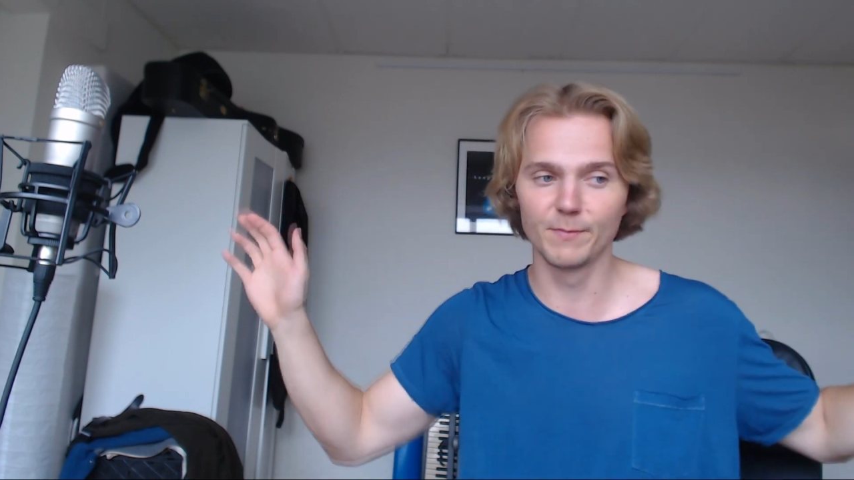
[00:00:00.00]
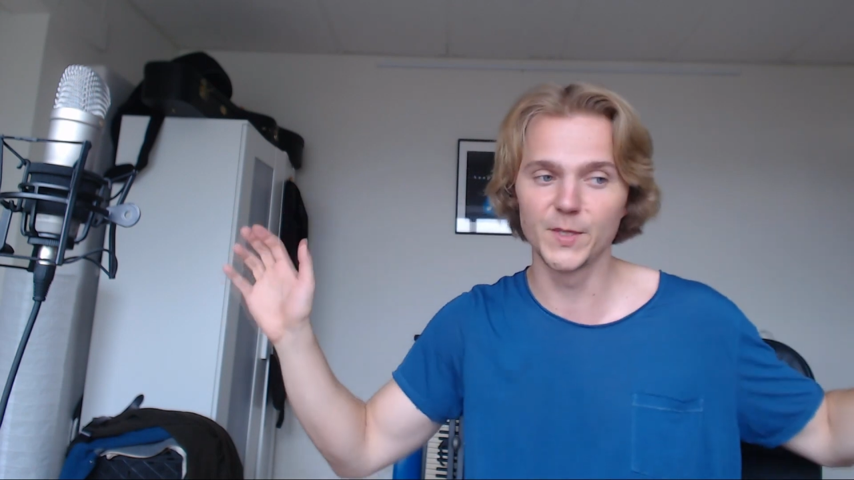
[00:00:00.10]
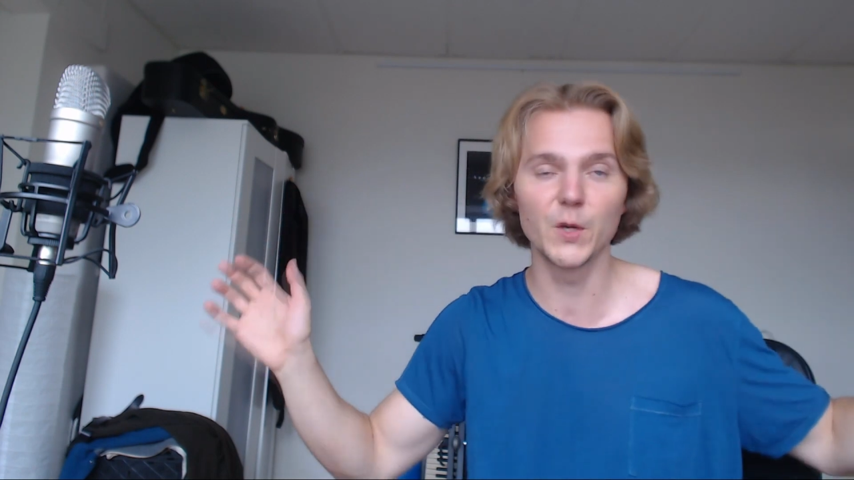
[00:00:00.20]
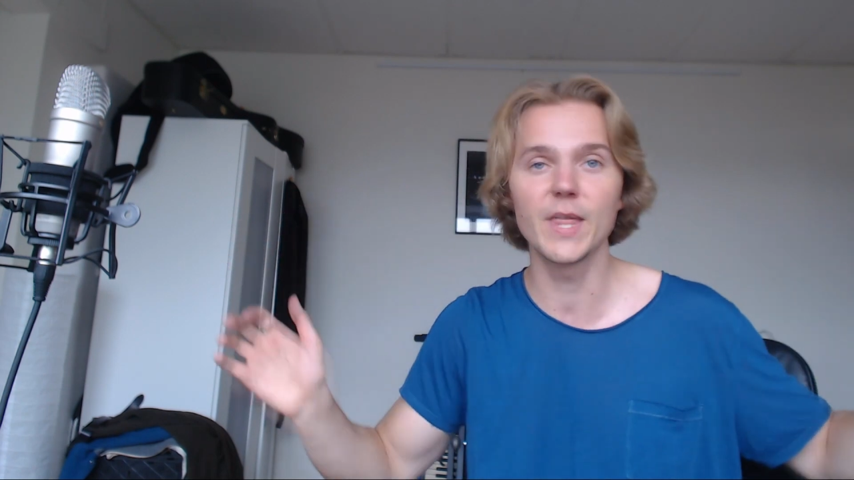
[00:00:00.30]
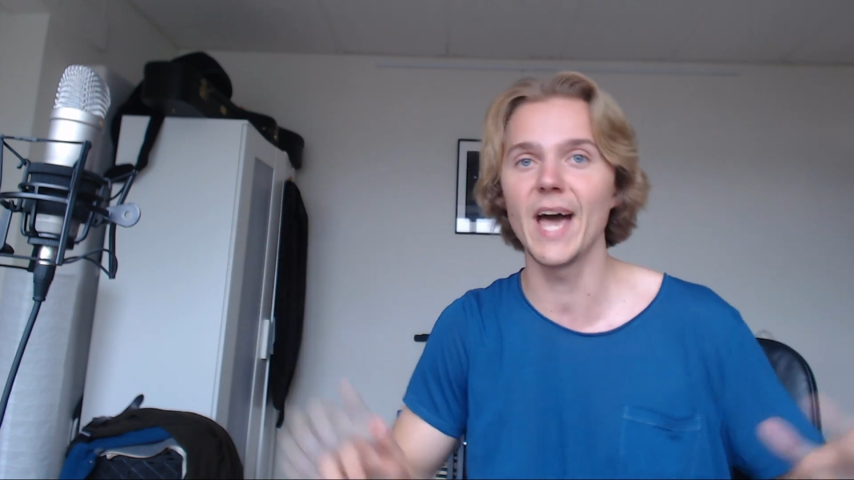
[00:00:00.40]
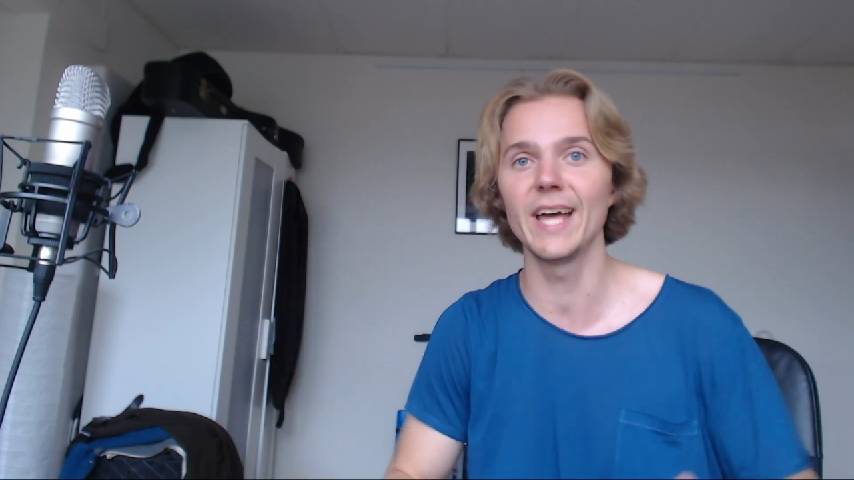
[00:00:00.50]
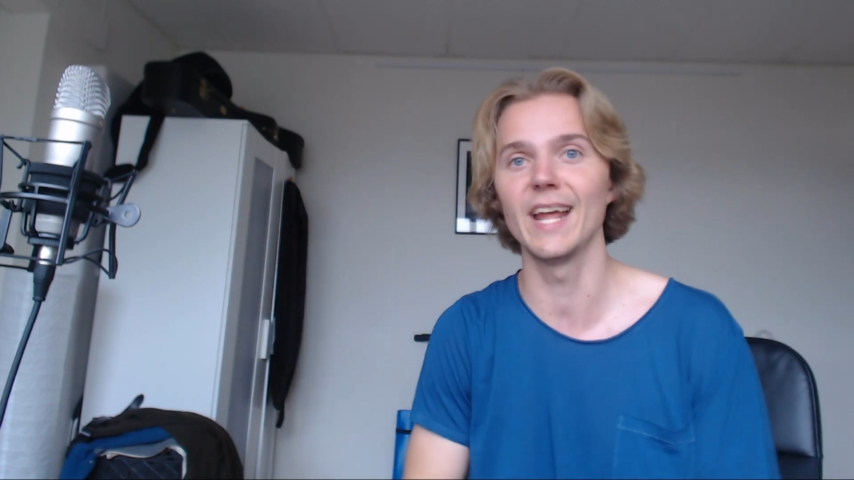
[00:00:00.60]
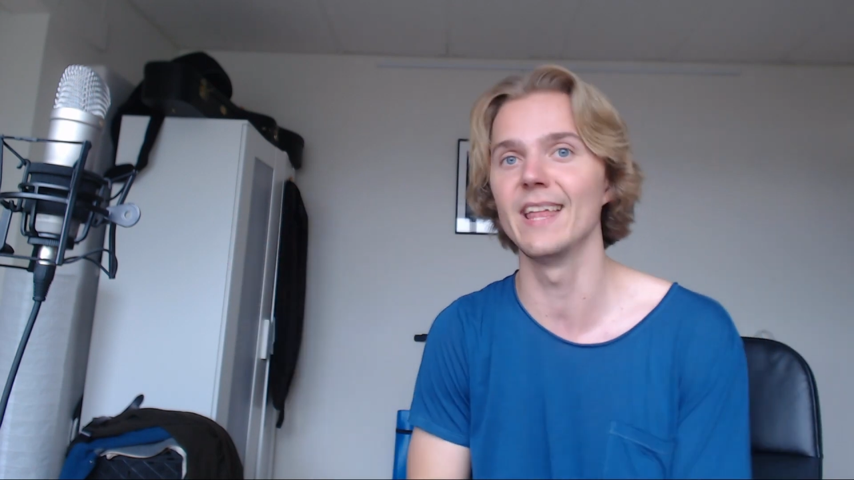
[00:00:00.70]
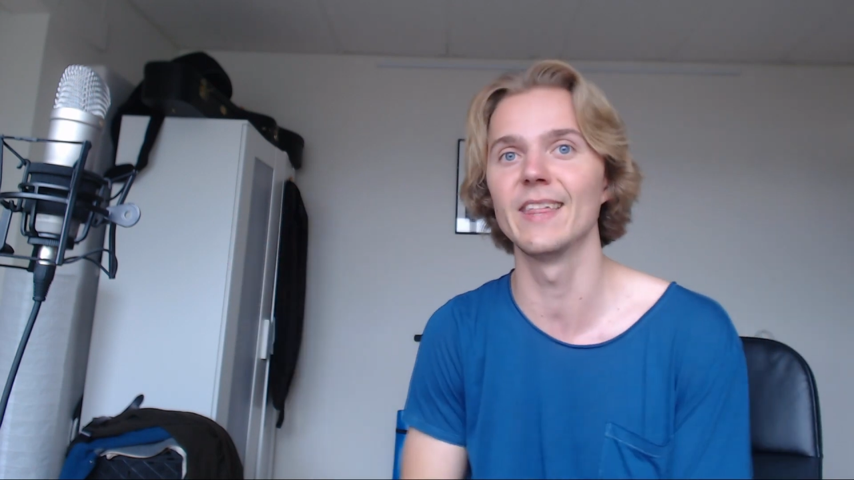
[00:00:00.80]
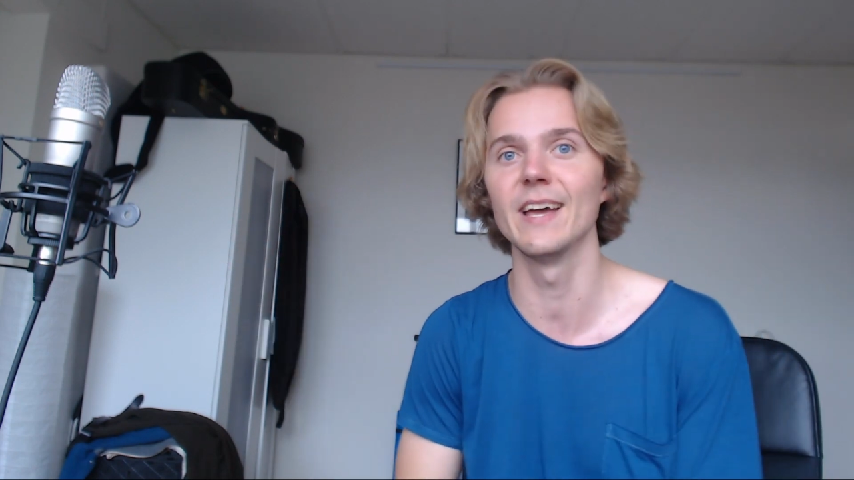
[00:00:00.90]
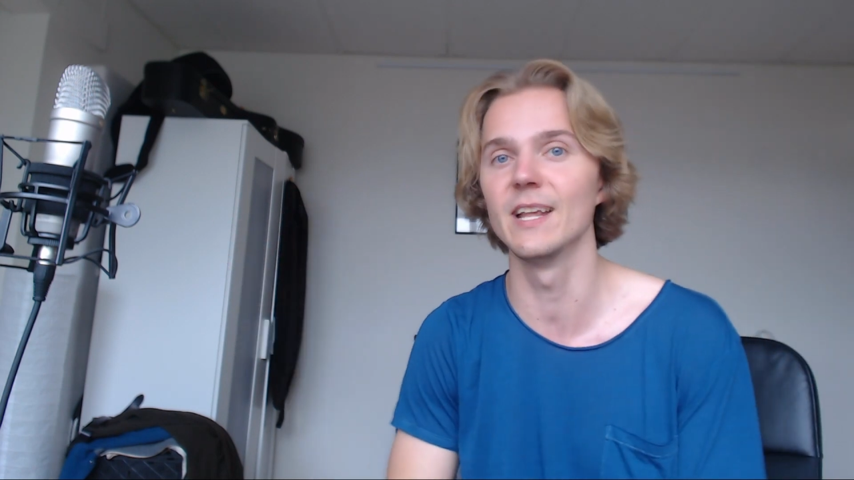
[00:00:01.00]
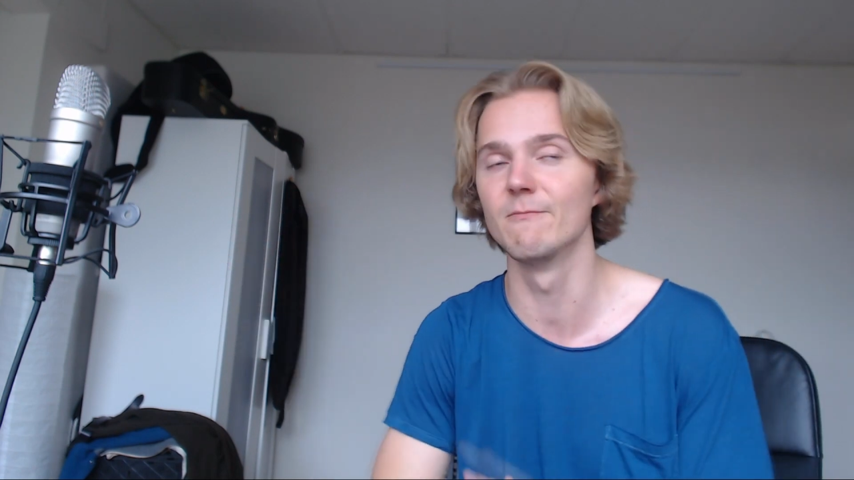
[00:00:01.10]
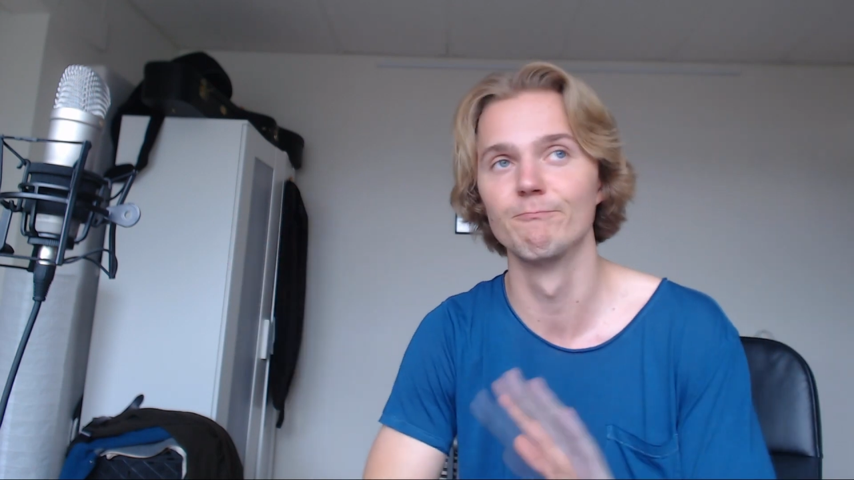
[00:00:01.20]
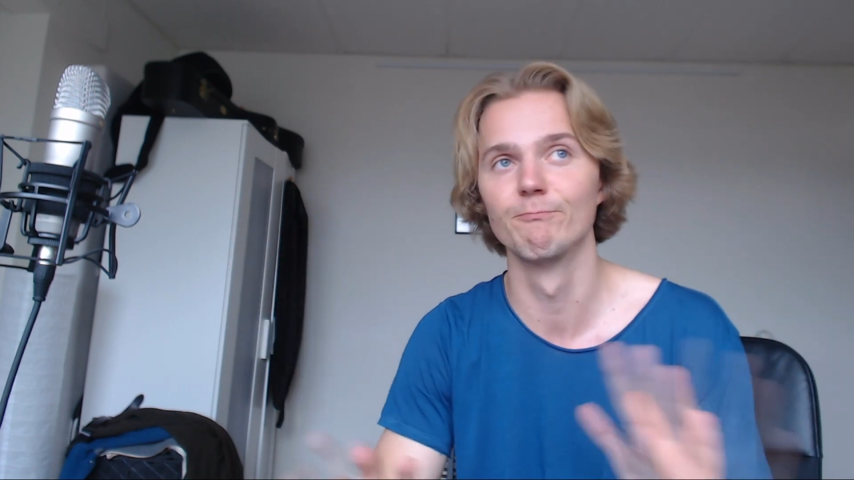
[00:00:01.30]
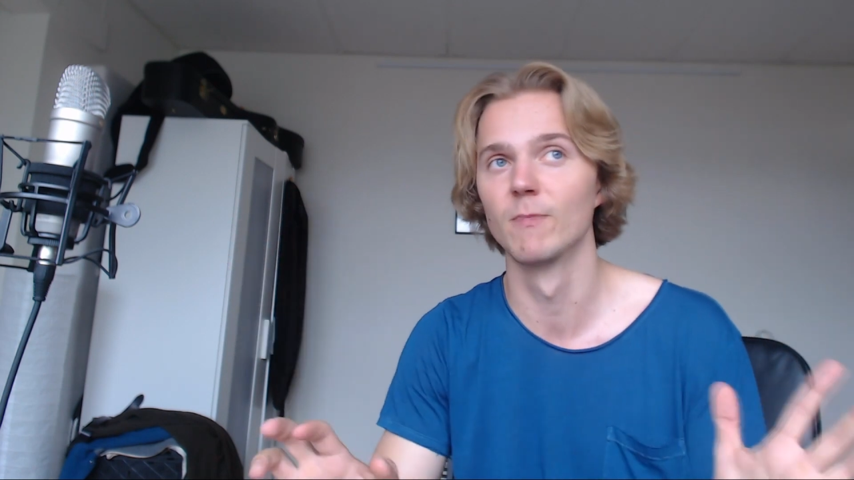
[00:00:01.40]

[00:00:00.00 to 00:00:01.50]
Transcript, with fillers: do that and then